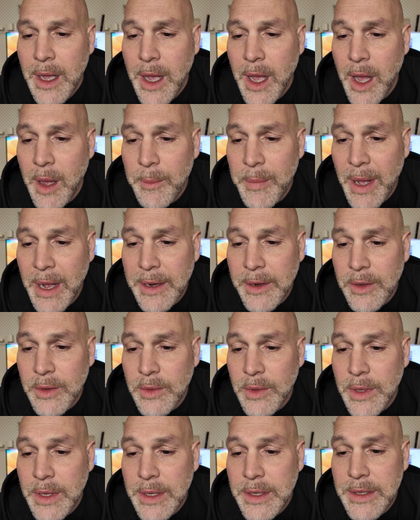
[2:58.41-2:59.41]

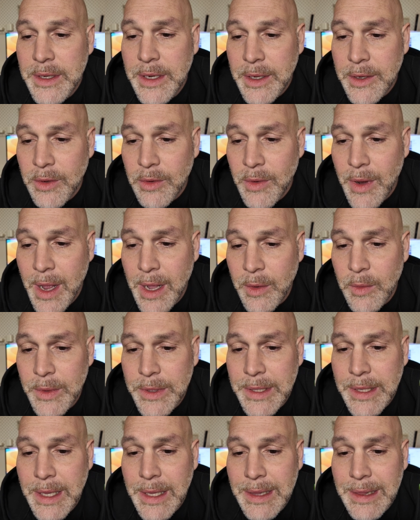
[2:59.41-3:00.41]
Habano
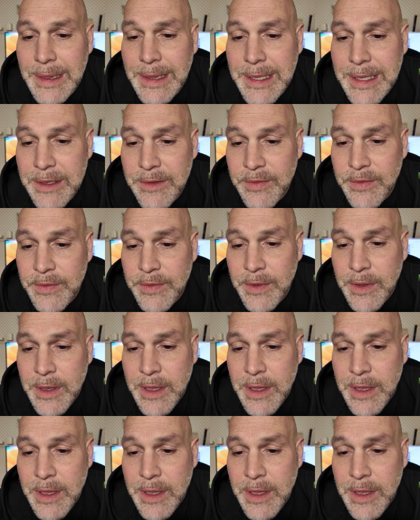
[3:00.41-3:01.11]
Nicaraguan leaf.